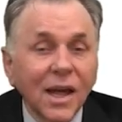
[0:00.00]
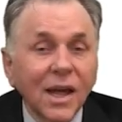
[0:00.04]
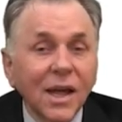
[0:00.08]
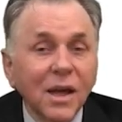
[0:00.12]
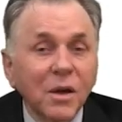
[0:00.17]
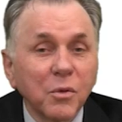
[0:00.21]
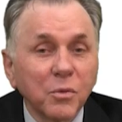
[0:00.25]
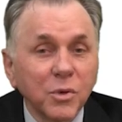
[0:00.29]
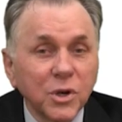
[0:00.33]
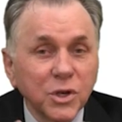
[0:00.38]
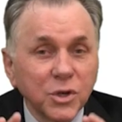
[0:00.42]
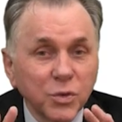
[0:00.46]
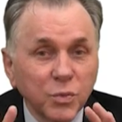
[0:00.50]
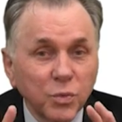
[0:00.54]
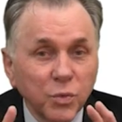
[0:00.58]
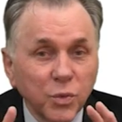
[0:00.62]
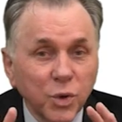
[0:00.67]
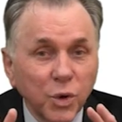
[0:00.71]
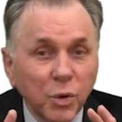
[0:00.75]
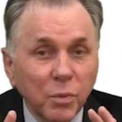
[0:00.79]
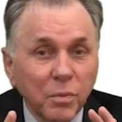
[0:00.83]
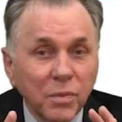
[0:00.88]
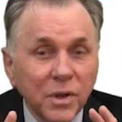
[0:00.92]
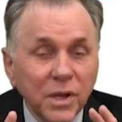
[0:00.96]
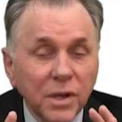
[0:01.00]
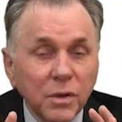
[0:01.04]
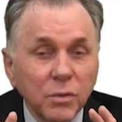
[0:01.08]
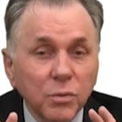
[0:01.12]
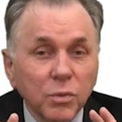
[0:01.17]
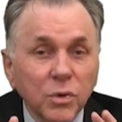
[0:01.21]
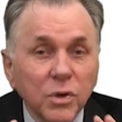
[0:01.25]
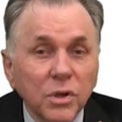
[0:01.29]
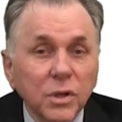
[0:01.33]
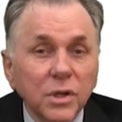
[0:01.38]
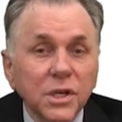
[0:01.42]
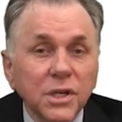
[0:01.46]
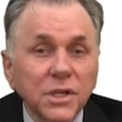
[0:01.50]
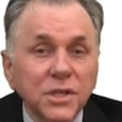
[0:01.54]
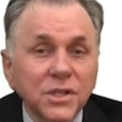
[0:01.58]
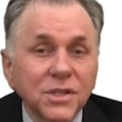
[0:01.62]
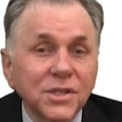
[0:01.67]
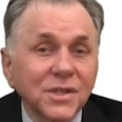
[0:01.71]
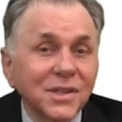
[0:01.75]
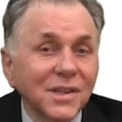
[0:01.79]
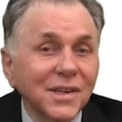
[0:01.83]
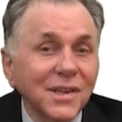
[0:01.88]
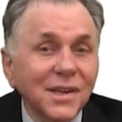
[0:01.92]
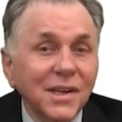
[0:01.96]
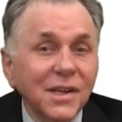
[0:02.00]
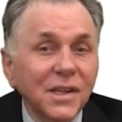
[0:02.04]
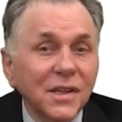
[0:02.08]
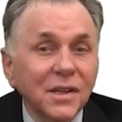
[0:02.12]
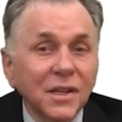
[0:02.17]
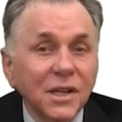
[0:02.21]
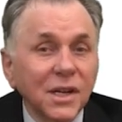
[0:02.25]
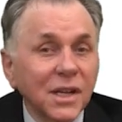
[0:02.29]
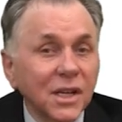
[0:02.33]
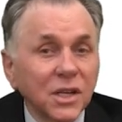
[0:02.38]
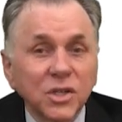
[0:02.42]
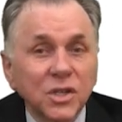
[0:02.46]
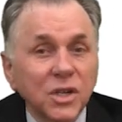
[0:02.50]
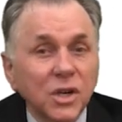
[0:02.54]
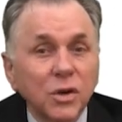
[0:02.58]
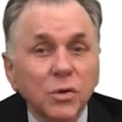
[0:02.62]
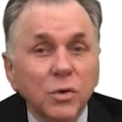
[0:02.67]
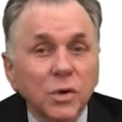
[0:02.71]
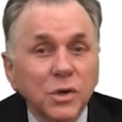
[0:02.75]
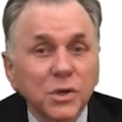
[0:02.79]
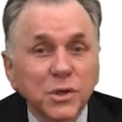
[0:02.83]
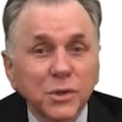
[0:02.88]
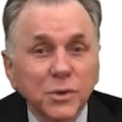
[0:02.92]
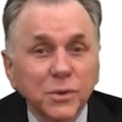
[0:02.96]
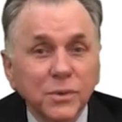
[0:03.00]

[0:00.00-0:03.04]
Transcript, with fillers: uh, which will be released in the next year or